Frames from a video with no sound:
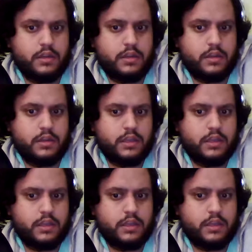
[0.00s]

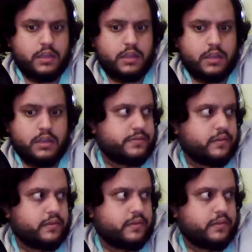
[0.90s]
And
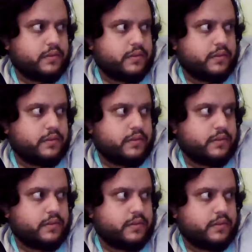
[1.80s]
thus far, I only
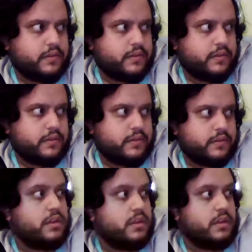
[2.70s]
have one viewer.
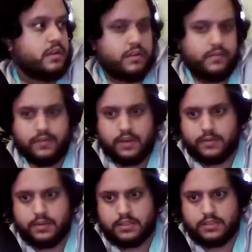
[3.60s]

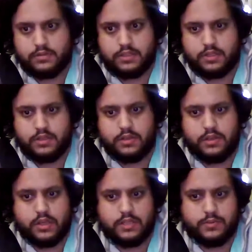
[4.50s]
If anybody's
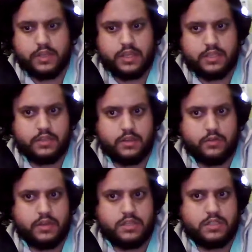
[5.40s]
interested, do you guys want to ask
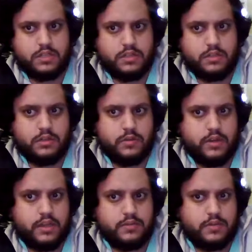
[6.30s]
a question? Do you
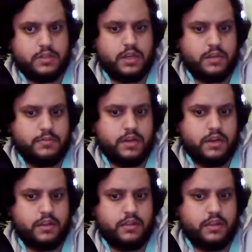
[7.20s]
guys want to talk about
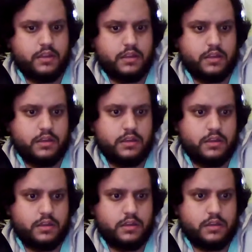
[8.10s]
anything?
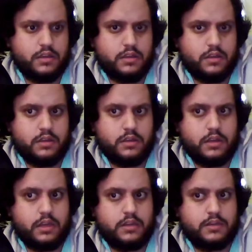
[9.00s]

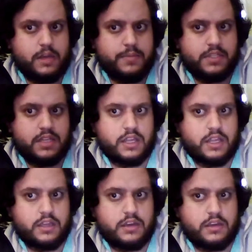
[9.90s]
Any topics at
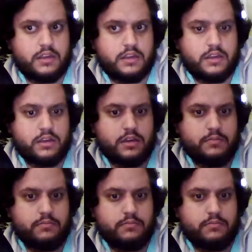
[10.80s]
hand that